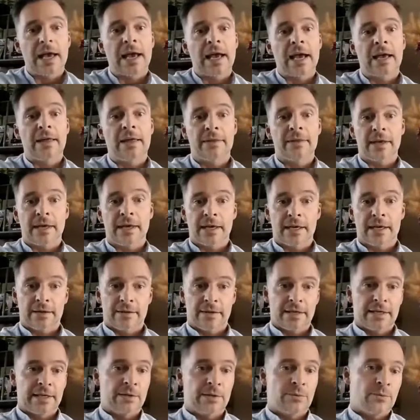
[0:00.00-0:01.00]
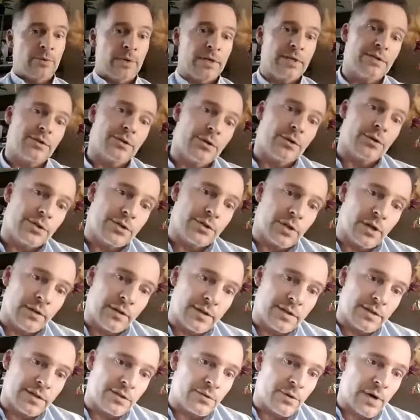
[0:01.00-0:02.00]
and they did research on
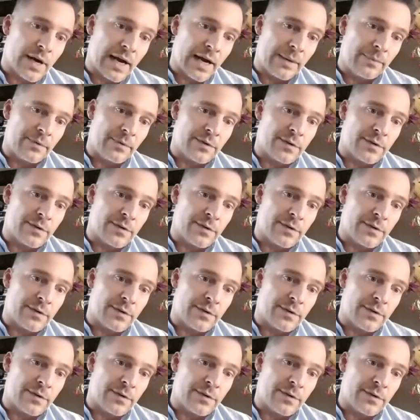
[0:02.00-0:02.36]
this tribe